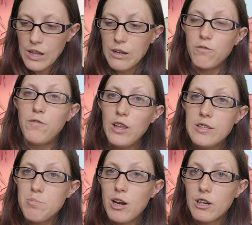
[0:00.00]
Now
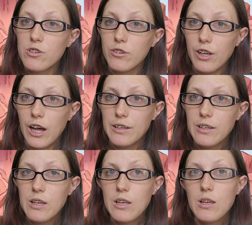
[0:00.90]
feldspars are not.
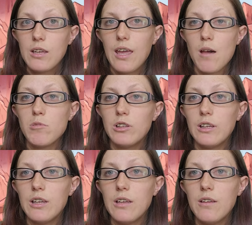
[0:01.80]

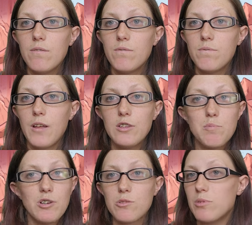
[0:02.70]
Chemically,
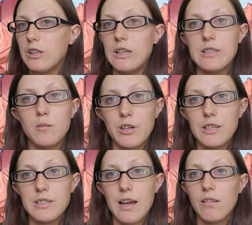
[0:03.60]
feldspars are really easy to
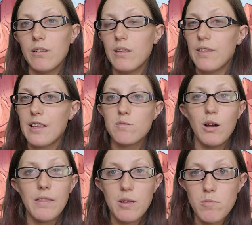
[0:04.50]
break down. That's
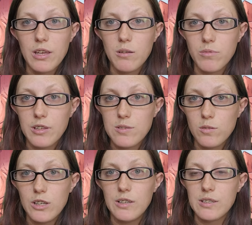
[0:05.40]
why they make up the
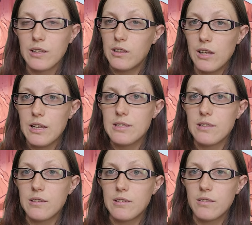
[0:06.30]
soils and the clays
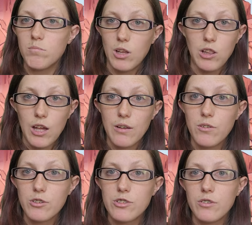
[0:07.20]
and a lot of
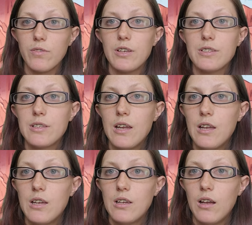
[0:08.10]
our surface
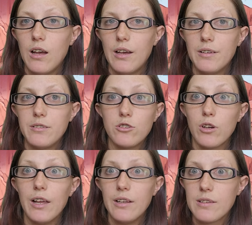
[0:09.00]
uh,
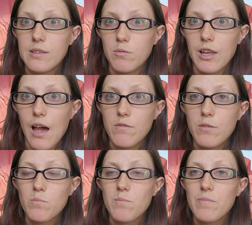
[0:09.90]
detritus that we have.
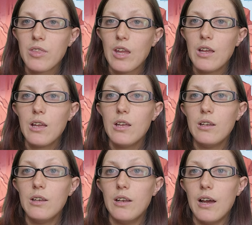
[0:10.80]

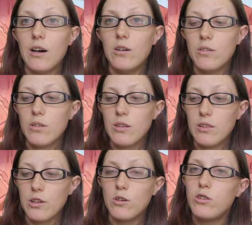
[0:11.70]
Now,
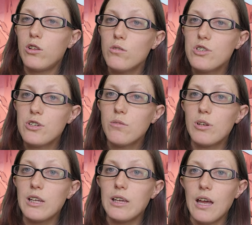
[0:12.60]
the closer
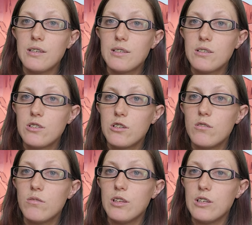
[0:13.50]
we get
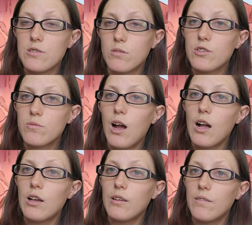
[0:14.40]
to the source
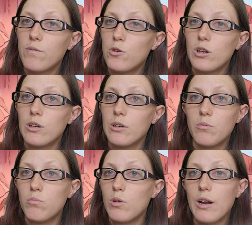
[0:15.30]
rock, or
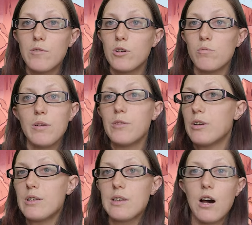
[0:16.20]
wherever a river
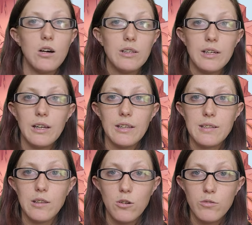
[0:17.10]
is hauling its
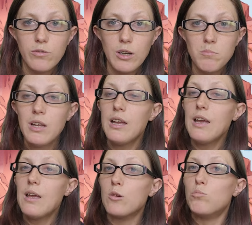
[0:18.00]
load from,
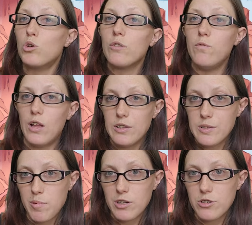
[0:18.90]
the more
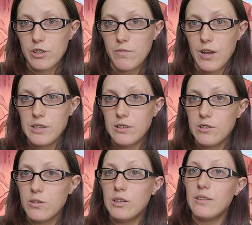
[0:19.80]
feldspars you're going to find
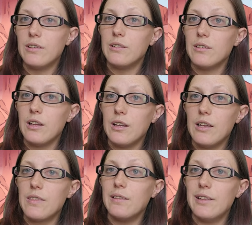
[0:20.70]
into it, the, in
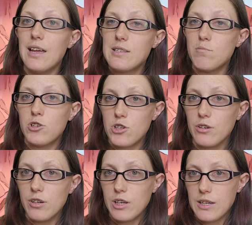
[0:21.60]
it, the less
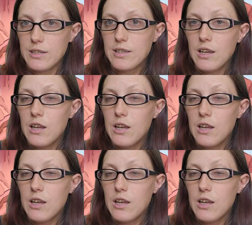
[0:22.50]
mature it is.